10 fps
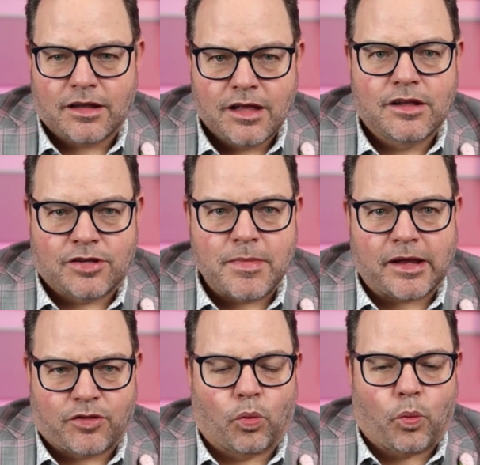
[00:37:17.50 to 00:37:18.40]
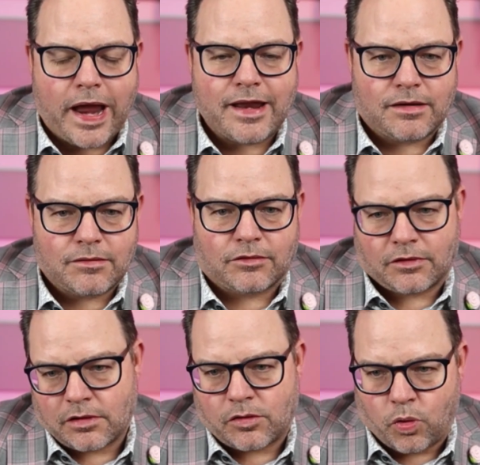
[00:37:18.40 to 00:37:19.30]
To make the wait,
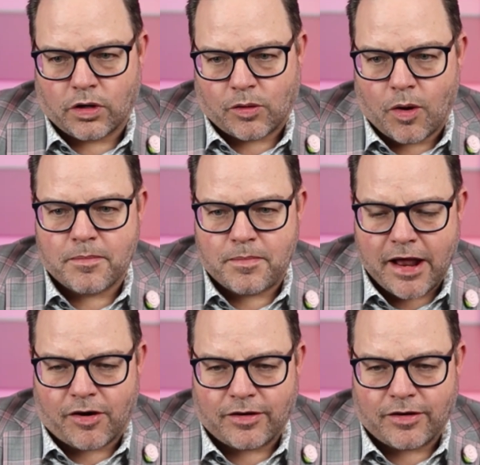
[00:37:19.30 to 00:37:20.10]
quote unquote, better.